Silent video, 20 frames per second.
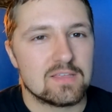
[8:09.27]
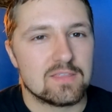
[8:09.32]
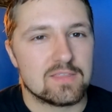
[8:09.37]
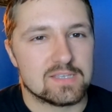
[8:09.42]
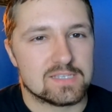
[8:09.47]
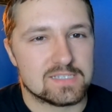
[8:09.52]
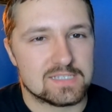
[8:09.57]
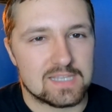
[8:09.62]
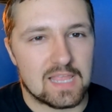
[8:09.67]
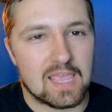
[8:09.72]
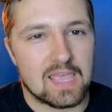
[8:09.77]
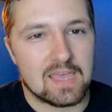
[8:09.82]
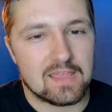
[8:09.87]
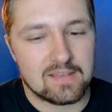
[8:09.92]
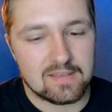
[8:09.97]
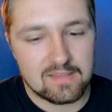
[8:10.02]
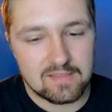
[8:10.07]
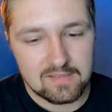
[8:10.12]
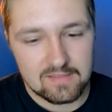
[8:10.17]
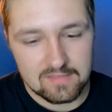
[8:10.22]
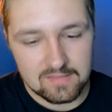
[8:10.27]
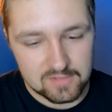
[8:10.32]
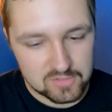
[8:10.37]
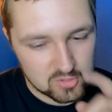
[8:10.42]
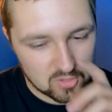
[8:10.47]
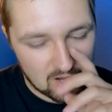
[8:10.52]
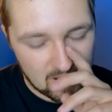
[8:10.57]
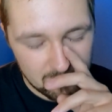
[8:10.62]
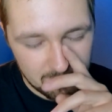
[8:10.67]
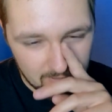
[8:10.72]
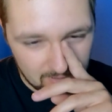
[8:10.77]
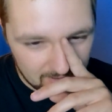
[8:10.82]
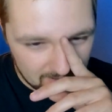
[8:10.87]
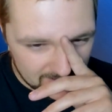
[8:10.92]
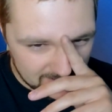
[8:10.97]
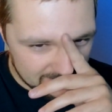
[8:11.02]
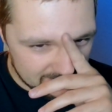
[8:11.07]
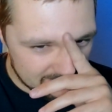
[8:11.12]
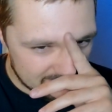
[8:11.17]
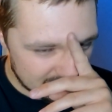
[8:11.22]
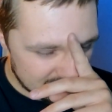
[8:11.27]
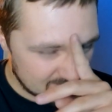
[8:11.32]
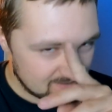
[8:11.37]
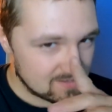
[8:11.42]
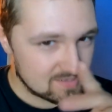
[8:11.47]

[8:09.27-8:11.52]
The stand, the tripod,